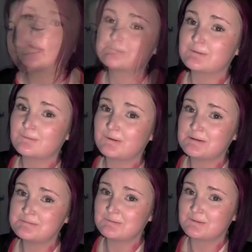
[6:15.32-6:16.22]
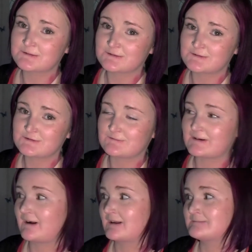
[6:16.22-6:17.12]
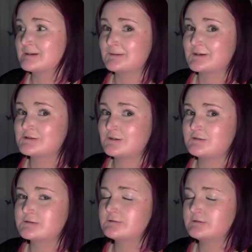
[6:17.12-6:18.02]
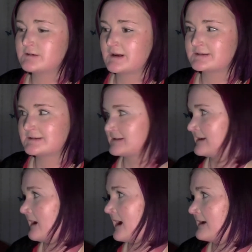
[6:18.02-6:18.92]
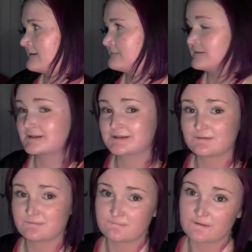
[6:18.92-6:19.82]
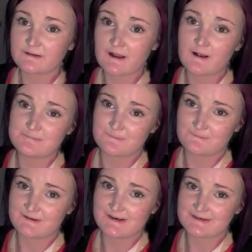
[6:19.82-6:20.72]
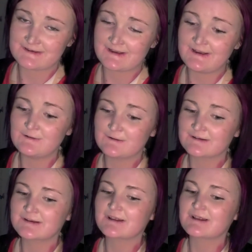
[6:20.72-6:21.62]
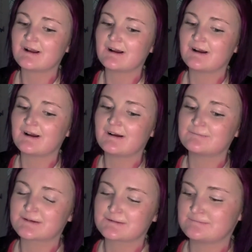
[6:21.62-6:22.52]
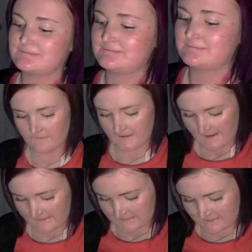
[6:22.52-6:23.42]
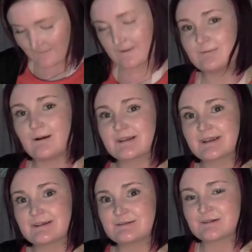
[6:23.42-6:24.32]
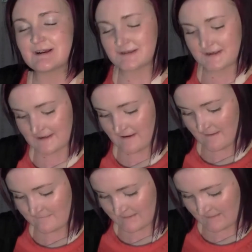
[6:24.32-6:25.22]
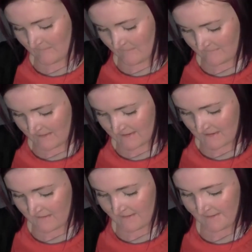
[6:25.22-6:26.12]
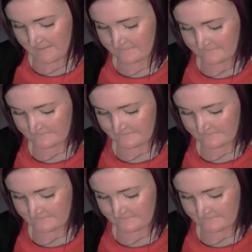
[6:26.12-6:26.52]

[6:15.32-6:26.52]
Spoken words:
But before we move on to the jewelry items, I'm going to show you two dresses that I bought recently. You're going to love them. Okay, so the dresses that I got recently